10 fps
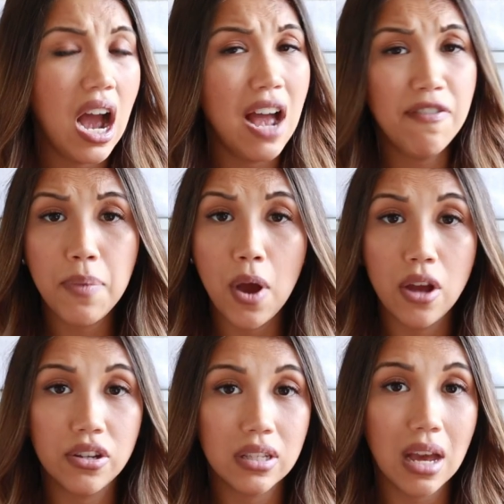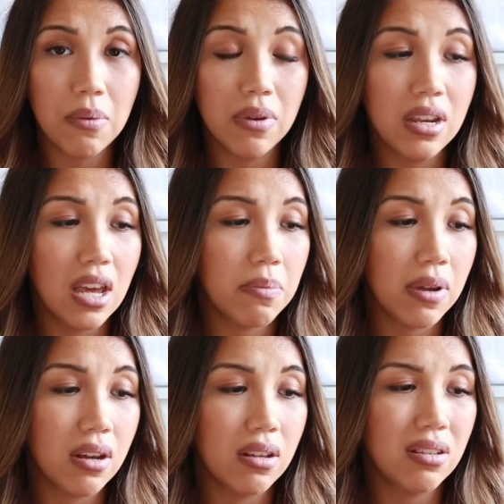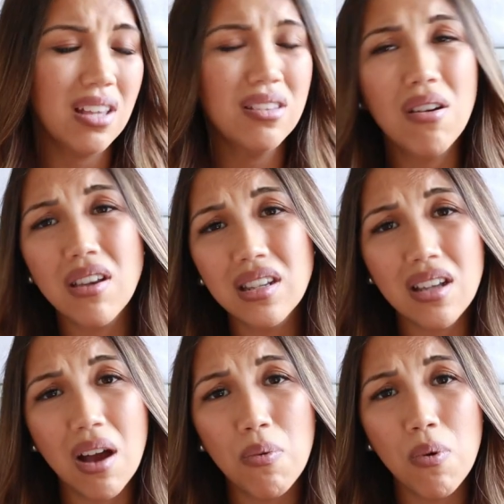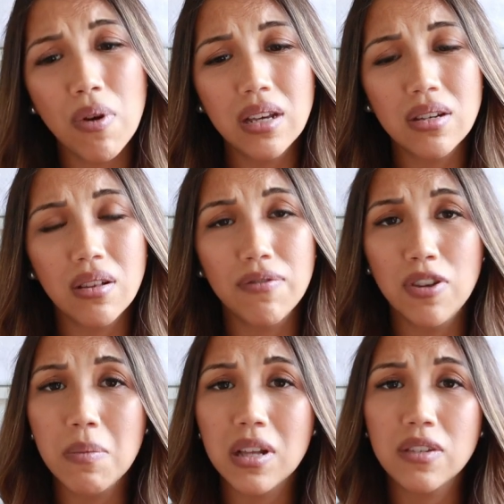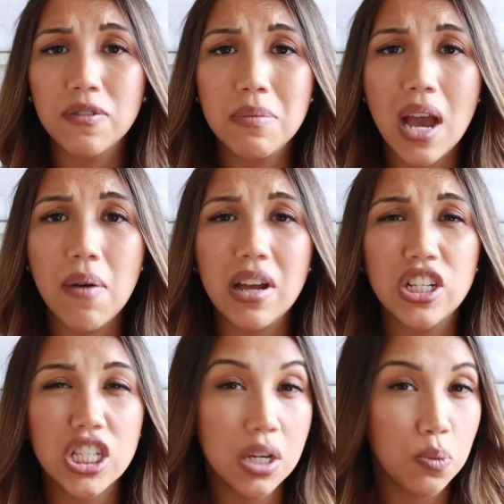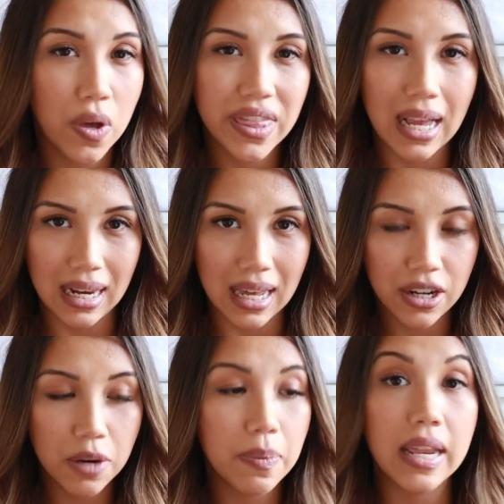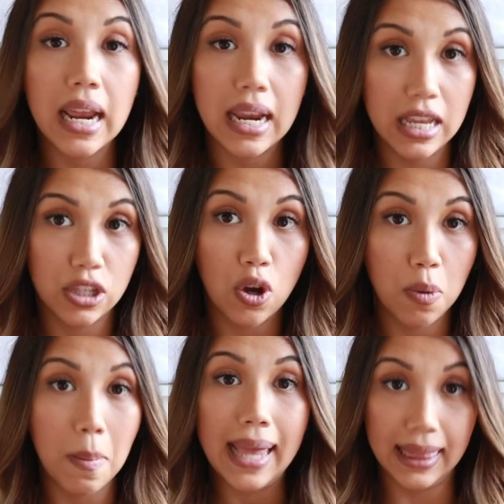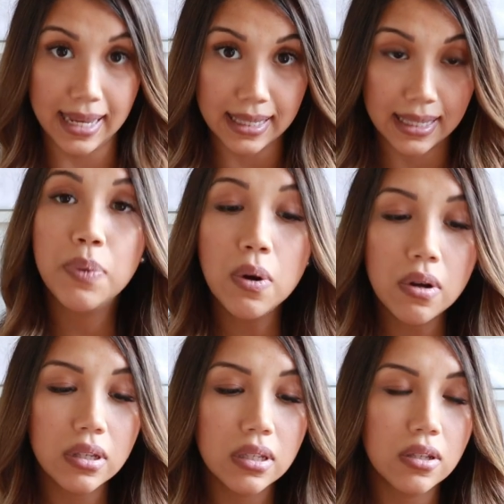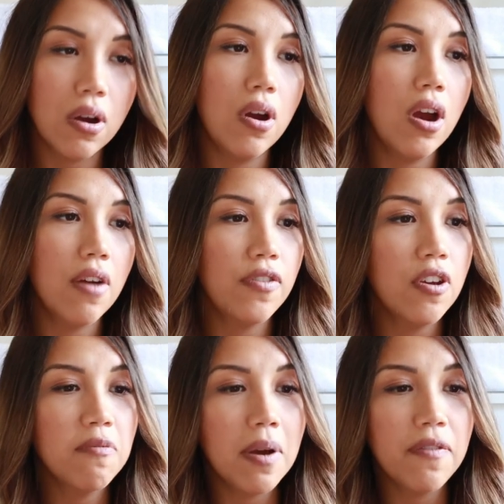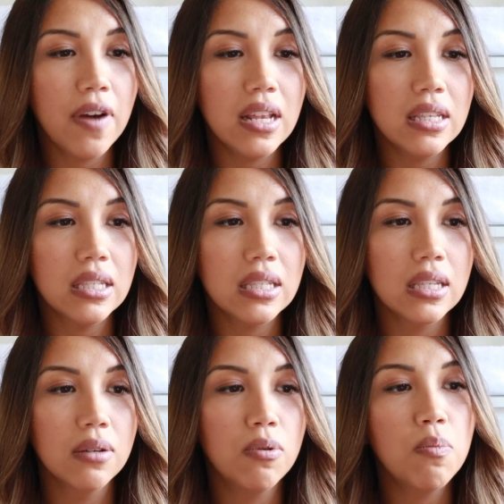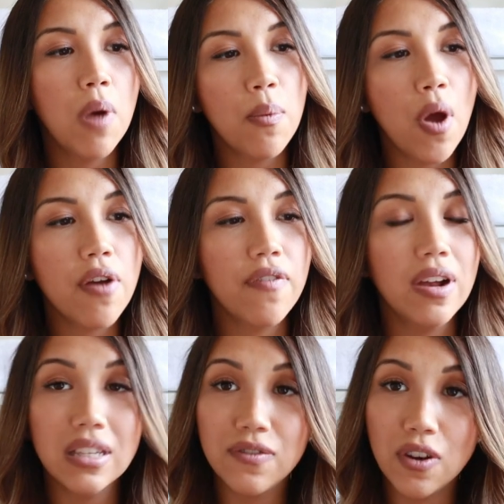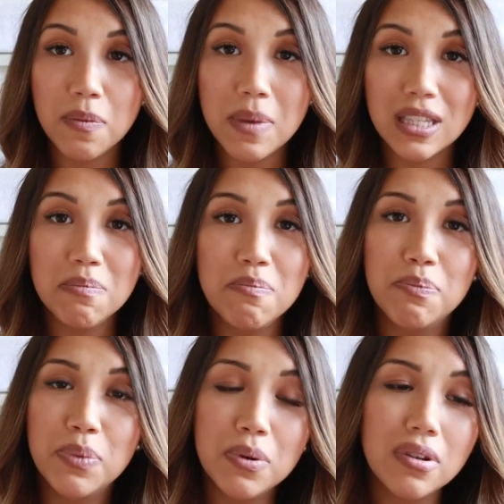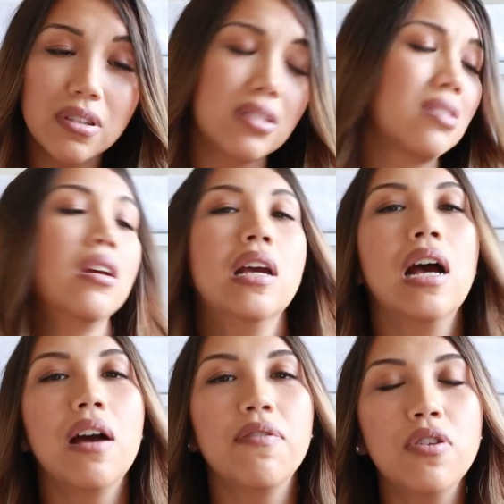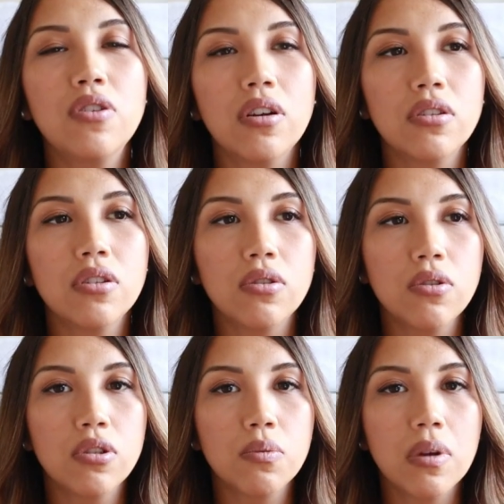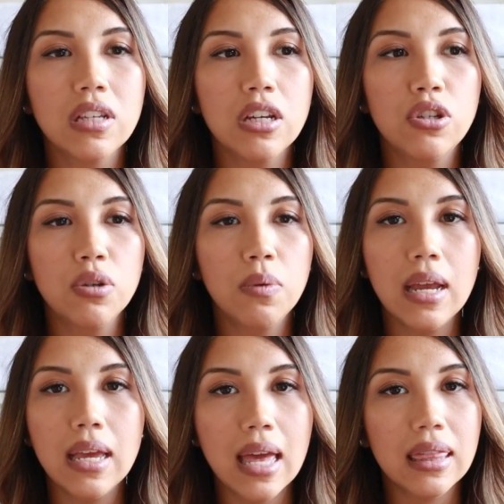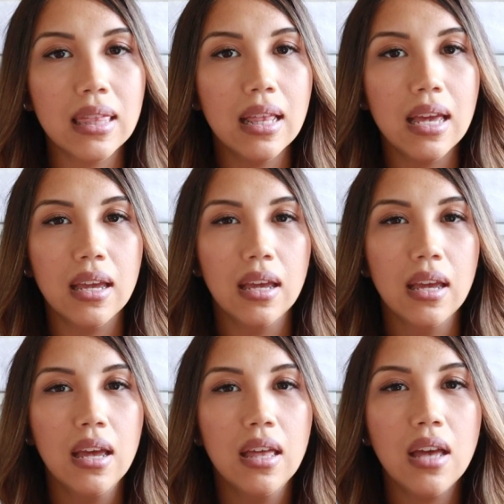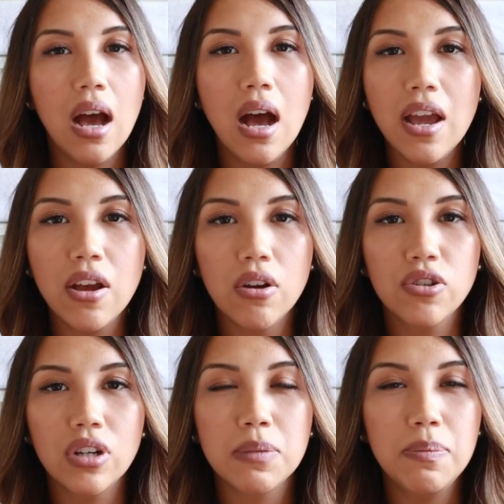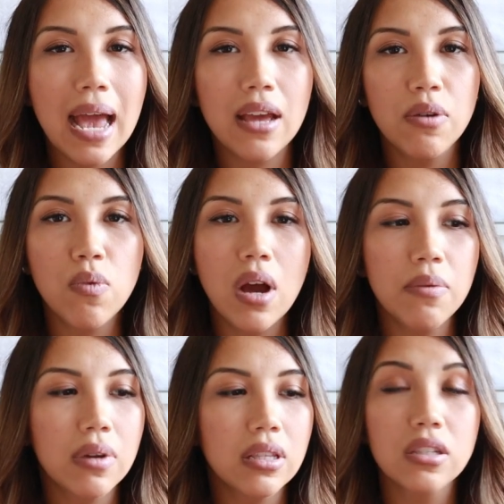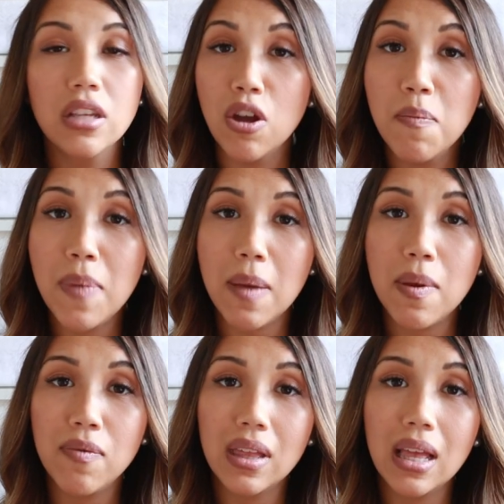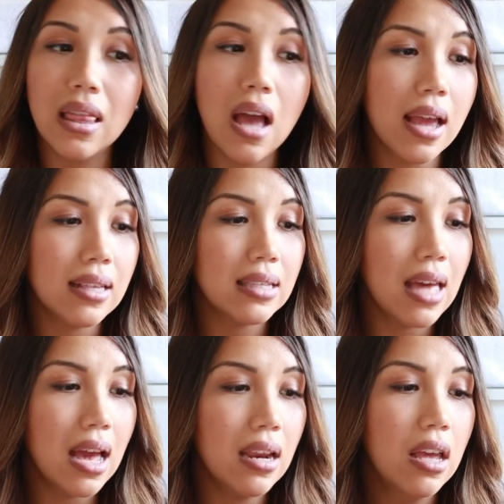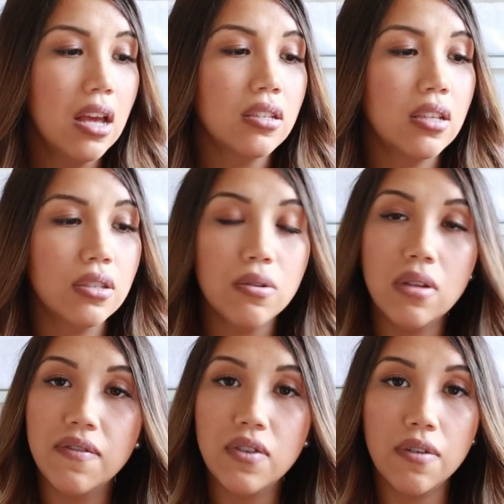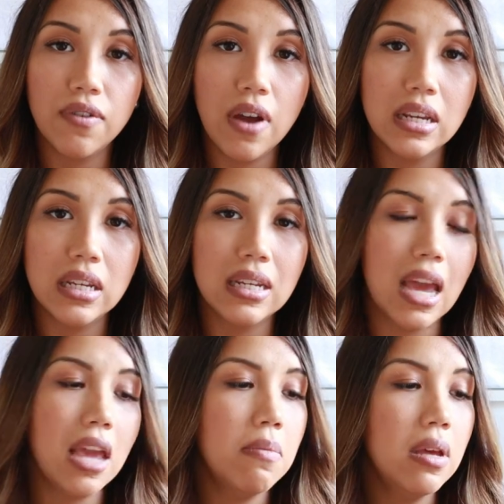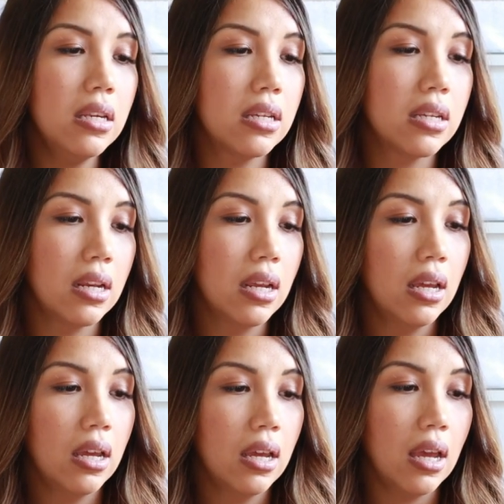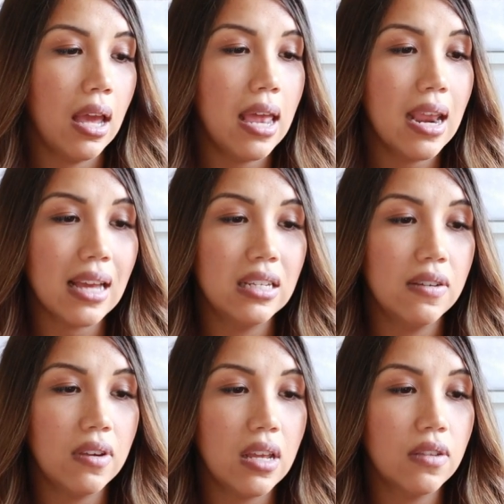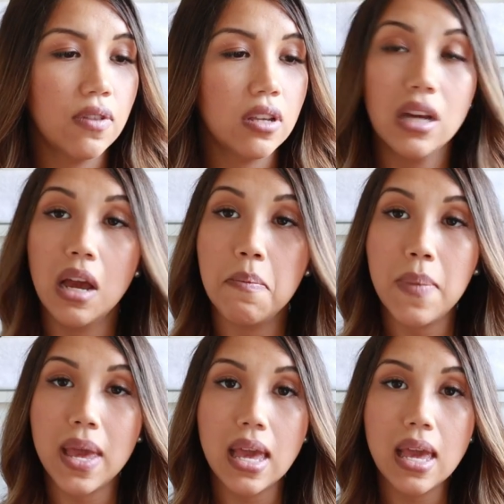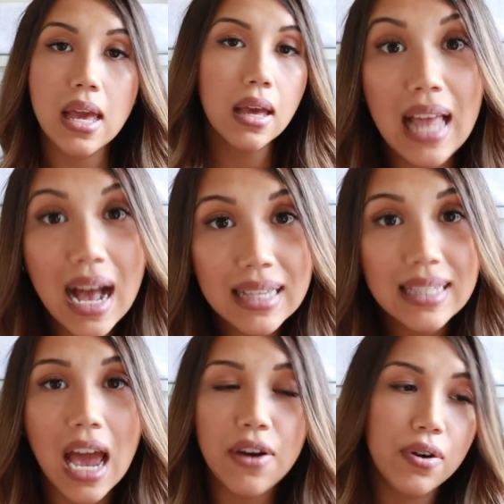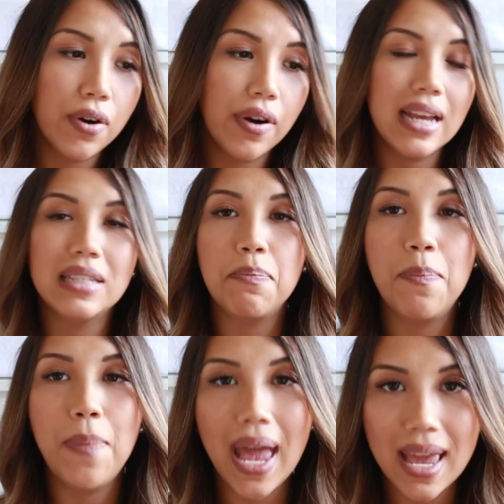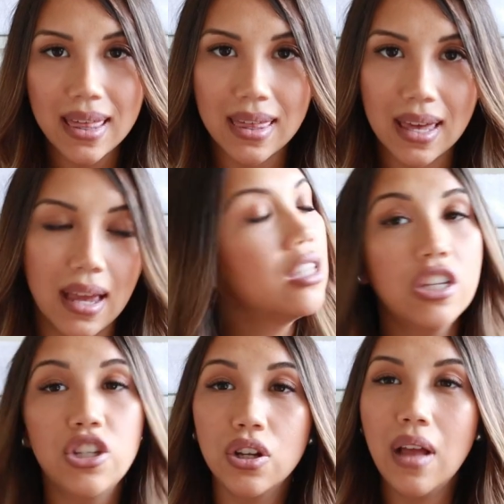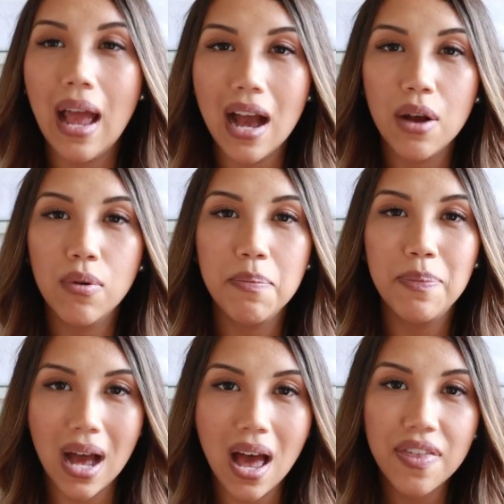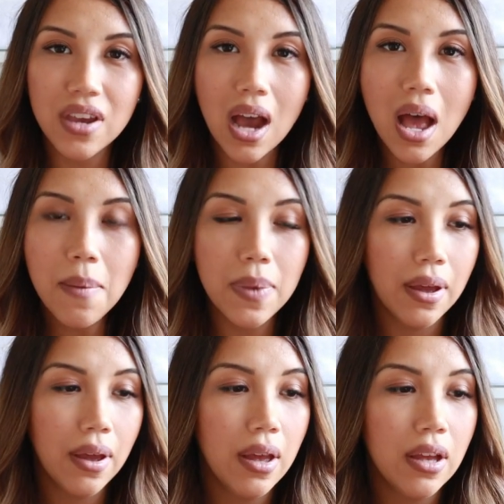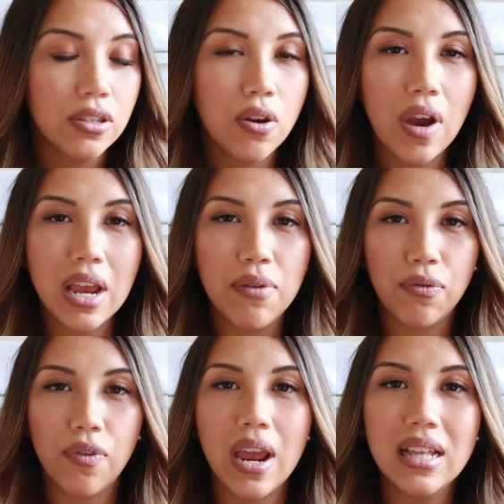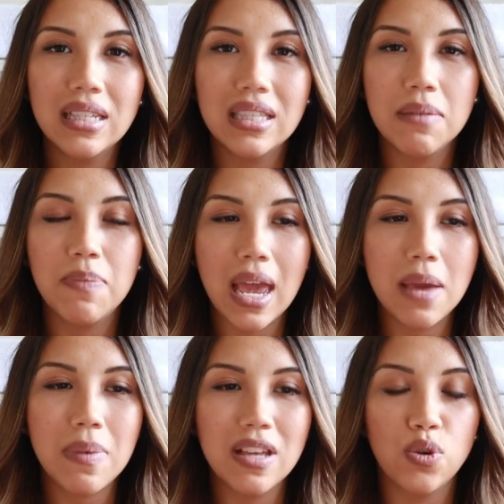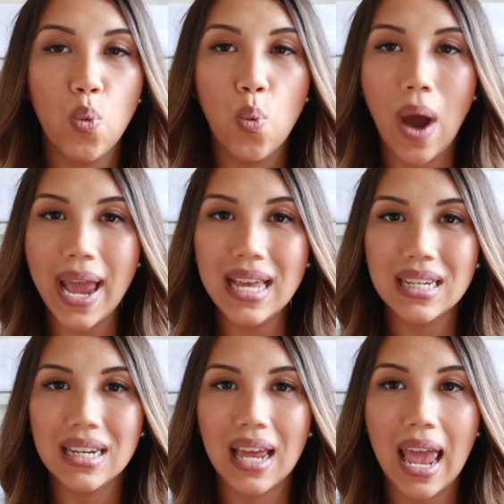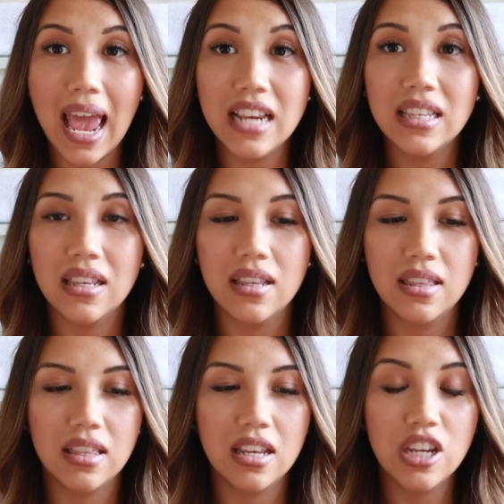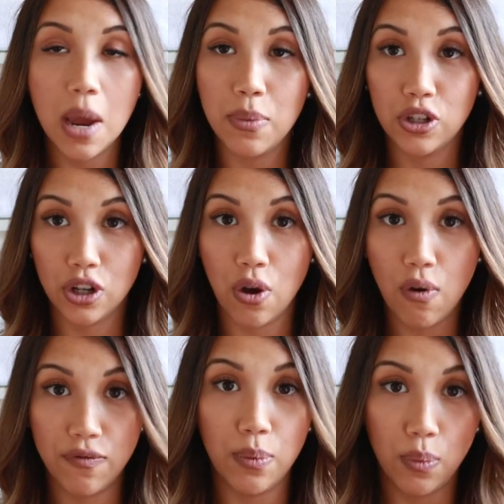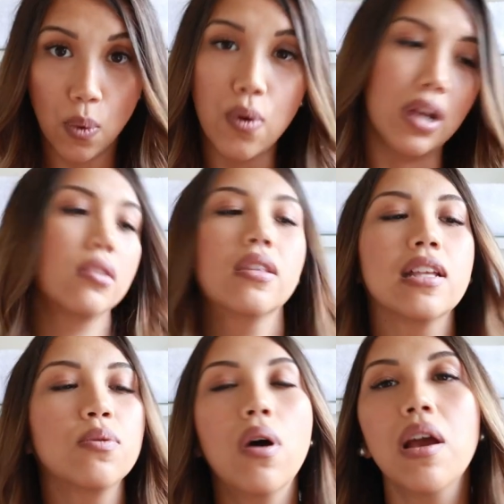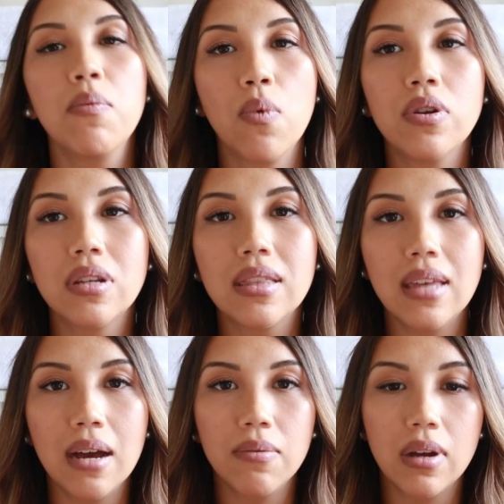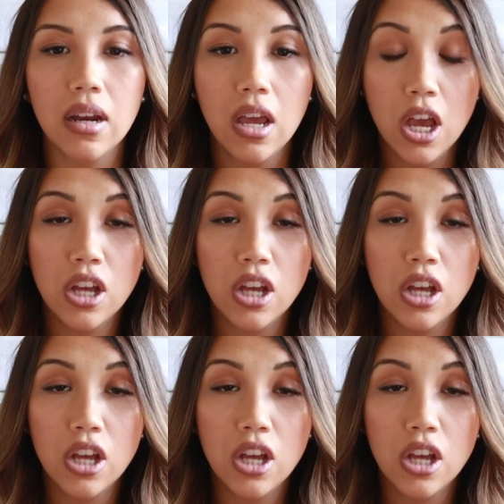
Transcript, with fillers: I haven't purchased that one yet because he's not going to start walking till a few months from now, and I just didn't want the clutter, but that is on my list. Books, so a few of my friends, well my work friends have gotten me some books, a few Doctor Seuss ones. I do want to get the like the high contrast black and white ones because I know baby really likes that. So that's all I've got for entertainment and activities for the time being. Last category is bathing. The digital aqua bathtub. So it reads the baby's weight and the temperature of the water. So that's why I wanted that one.